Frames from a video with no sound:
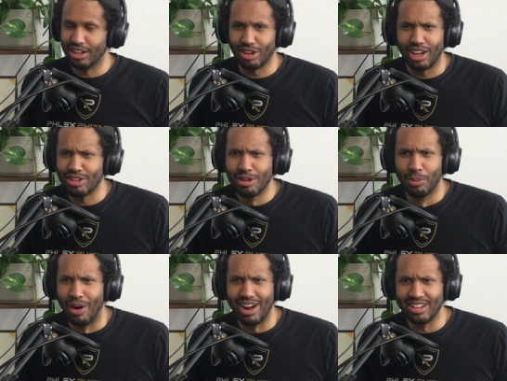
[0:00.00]
know, I don't, I don't know
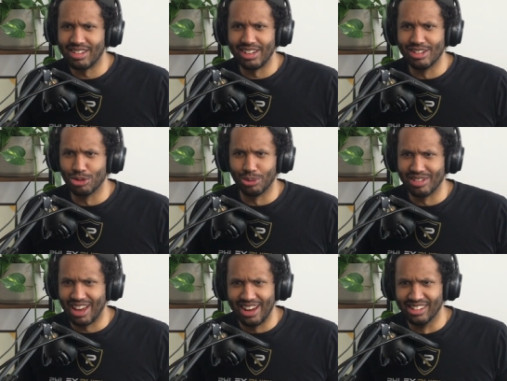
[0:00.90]
why Satan's
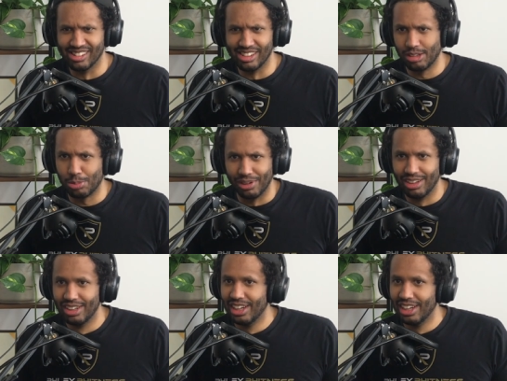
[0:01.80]
always gay in things, but...